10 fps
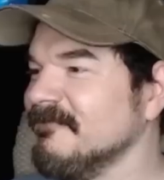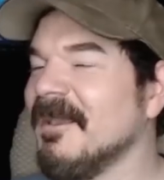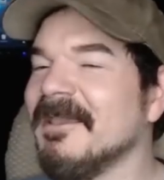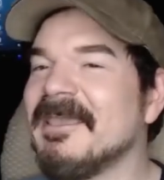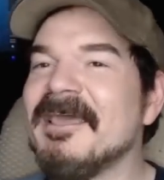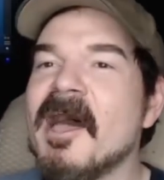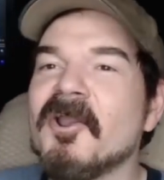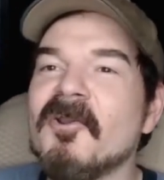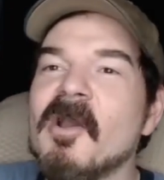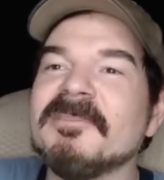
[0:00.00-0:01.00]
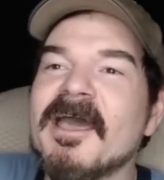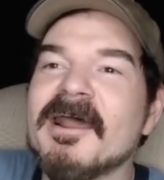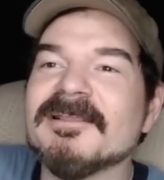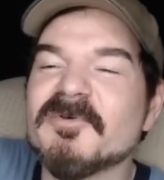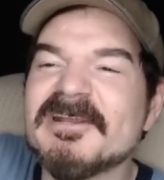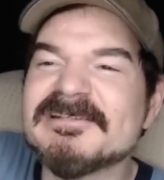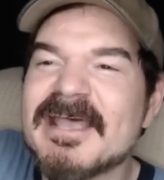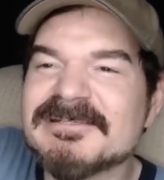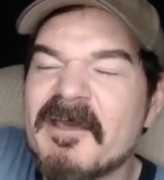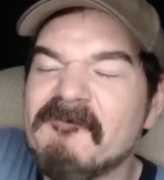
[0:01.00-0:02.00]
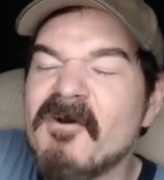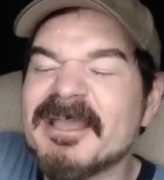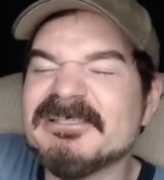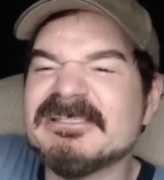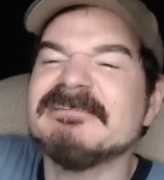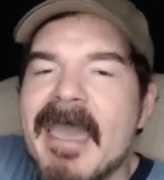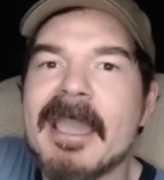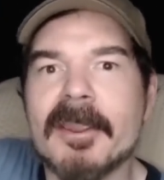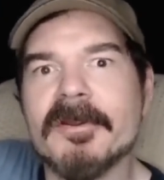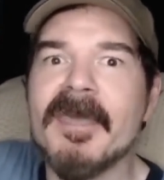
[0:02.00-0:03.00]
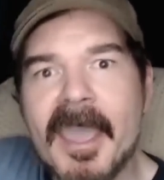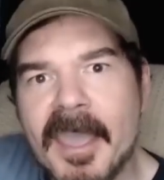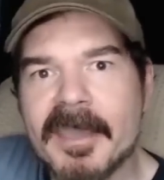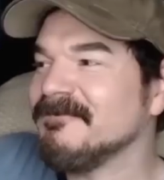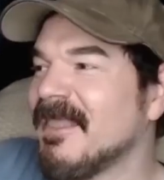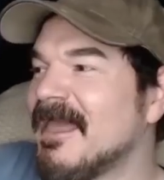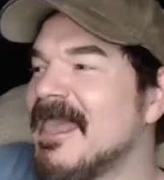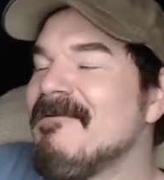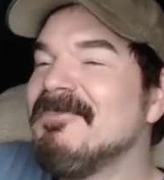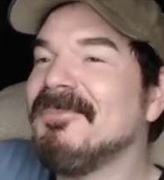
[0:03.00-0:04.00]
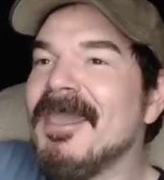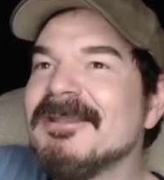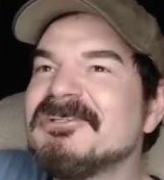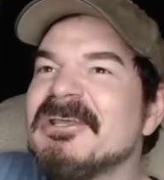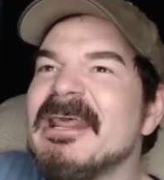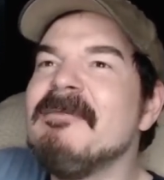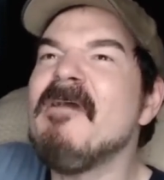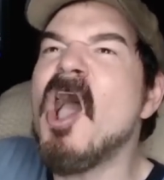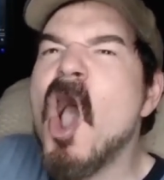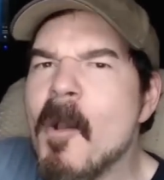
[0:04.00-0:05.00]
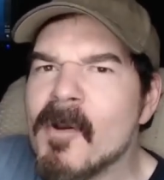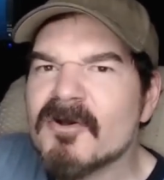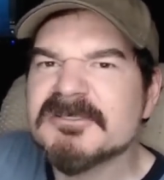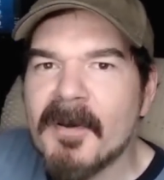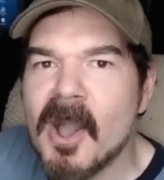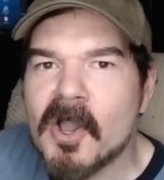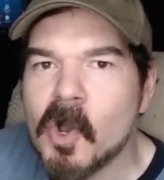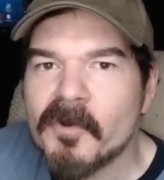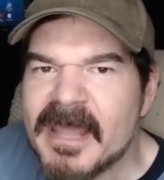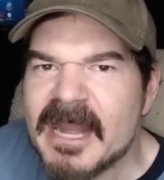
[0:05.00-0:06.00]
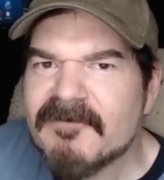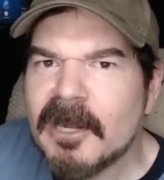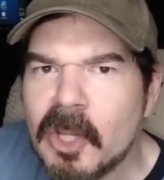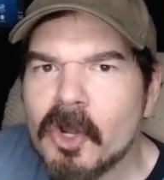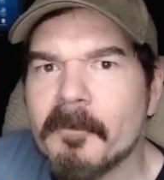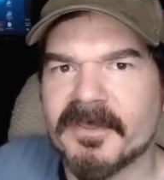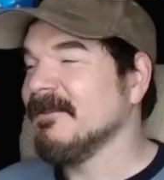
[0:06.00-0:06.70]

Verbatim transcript: Yeah, he can't knock her out without it, so he decides to fucking smack her in the head. And even then, she didn't even almost buckle, not even a little bit.